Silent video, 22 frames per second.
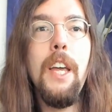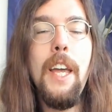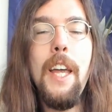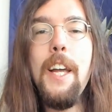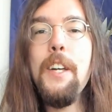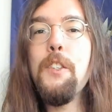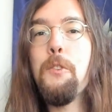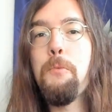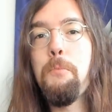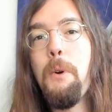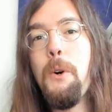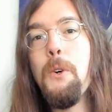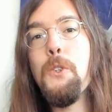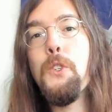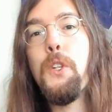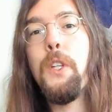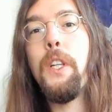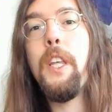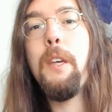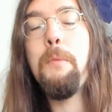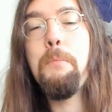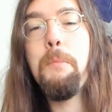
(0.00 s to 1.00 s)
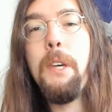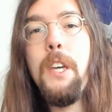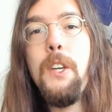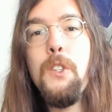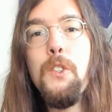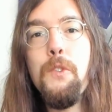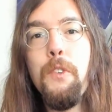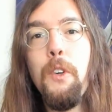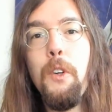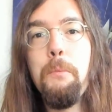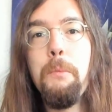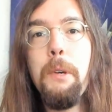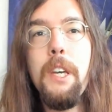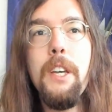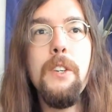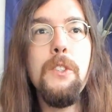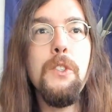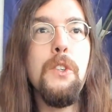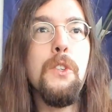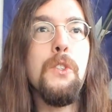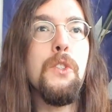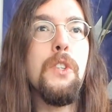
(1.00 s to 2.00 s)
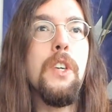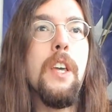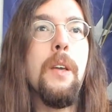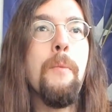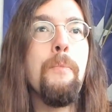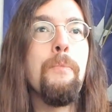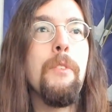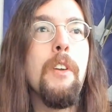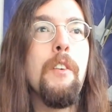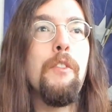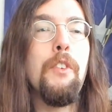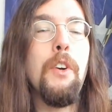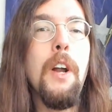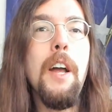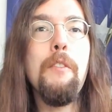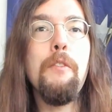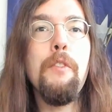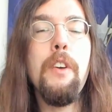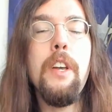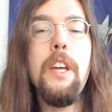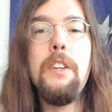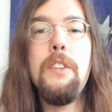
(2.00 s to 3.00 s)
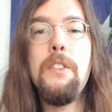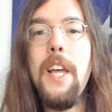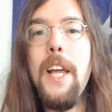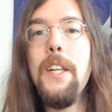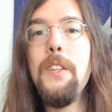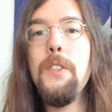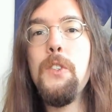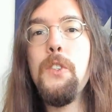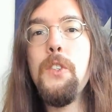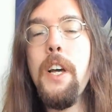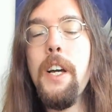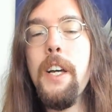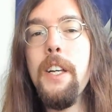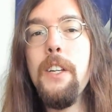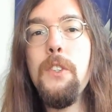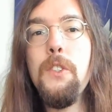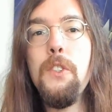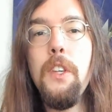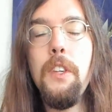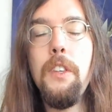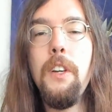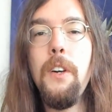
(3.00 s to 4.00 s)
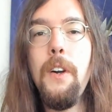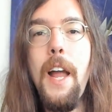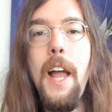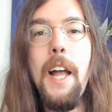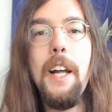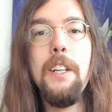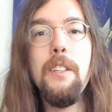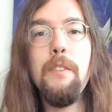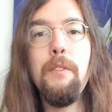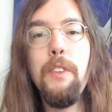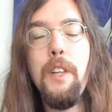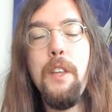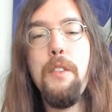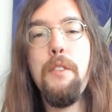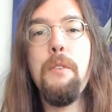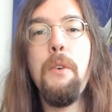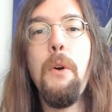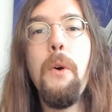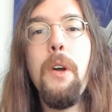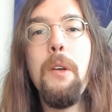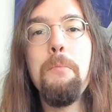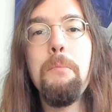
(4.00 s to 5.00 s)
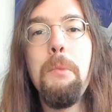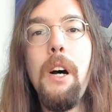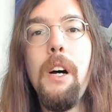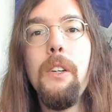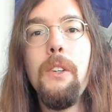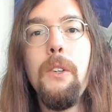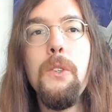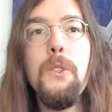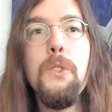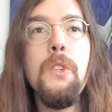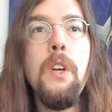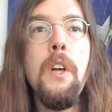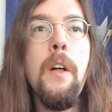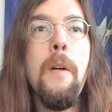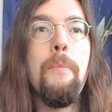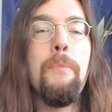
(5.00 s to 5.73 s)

it's mostly peaceful, because you see, for every 10 seconds that they're actively throwing bottles,